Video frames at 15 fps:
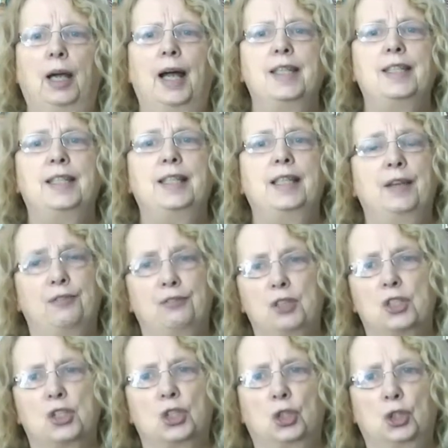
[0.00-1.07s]
And he left the
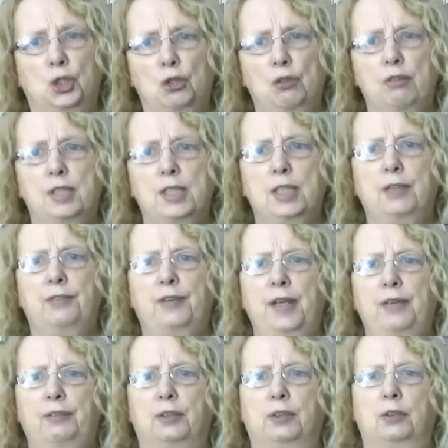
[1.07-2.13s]
security of
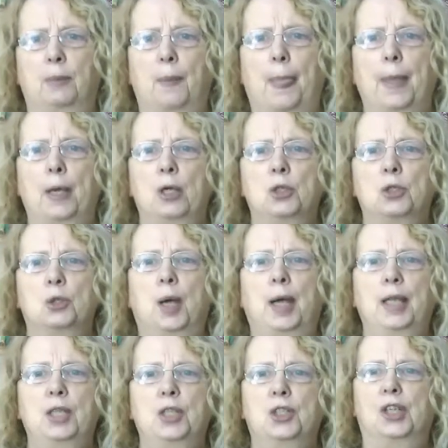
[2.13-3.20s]
heaven to
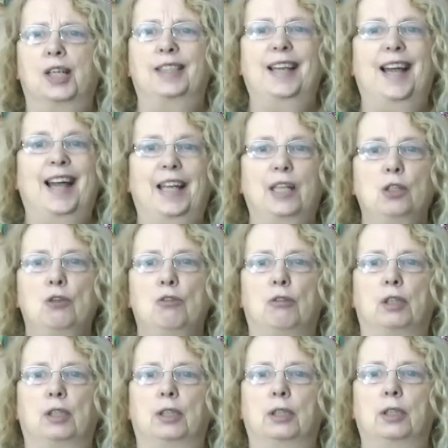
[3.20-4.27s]
enter an
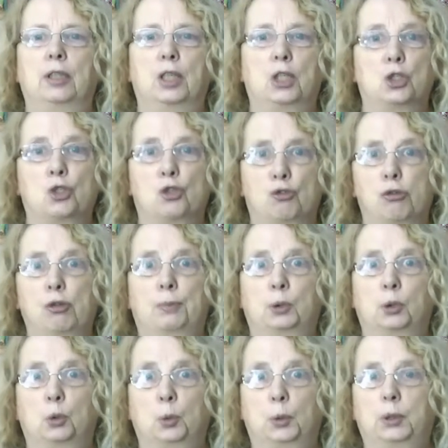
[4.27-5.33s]
angry and
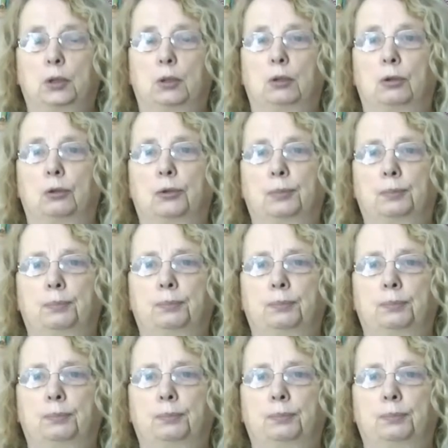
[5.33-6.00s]
troubled world.